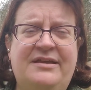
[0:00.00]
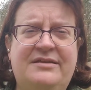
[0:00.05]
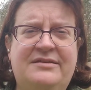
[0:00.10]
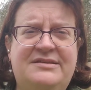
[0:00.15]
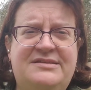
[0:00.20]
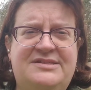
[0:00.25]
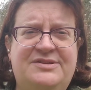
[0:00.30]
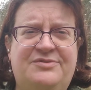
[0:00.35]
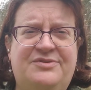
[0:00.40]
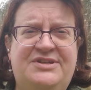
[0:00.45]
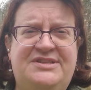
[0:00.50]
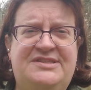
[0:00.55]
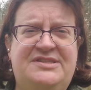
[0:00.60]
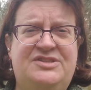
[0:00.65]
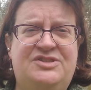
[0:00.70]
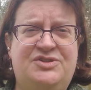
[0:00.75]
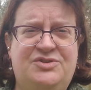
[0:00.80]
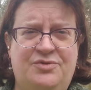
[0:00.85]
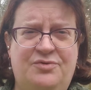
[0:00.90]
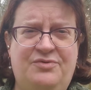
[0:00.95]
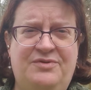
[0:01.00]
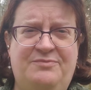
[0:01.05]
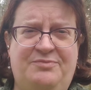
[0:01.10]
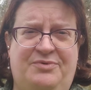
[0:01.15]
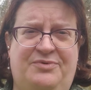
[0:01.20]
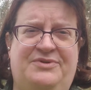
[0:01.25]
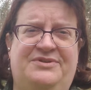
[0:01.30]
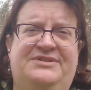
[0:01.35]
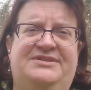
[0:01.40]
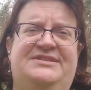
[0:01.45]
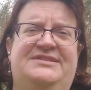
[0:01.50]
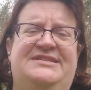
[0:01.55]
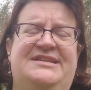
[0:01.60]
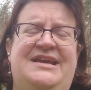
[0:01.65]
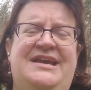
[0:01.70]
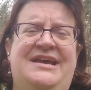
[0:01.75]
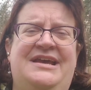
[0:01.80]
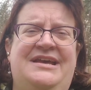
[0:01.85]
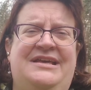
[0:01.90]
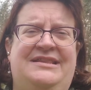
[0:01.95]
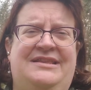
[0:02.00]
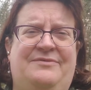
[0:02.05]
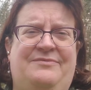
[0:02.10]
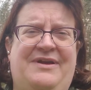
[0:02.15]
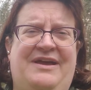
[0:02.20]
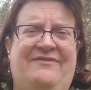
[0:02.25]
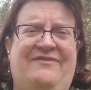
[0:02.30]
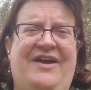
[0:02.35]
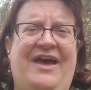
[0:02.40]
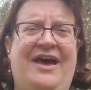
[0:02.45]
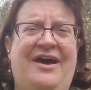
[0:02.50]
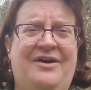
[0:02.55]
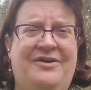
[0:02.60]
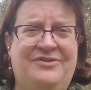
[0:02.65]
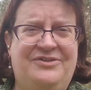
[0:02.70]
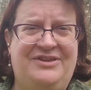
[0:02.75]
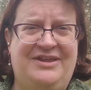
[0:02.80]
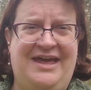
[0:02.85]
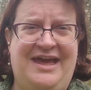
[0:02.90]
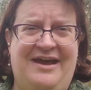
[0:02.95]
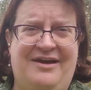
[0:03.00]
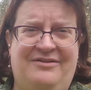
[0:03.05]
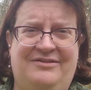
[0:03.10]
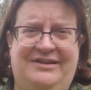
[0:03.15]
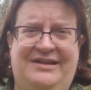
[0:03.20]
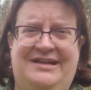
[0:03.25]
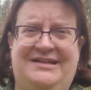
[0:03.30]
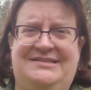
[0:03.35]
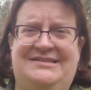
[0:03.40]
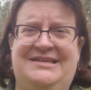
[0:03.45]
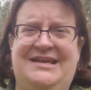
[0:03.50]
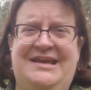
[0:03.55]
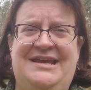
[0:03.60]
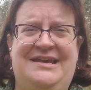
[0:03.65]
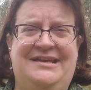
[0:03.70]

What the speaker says: So it's so important that we have healthy outlets,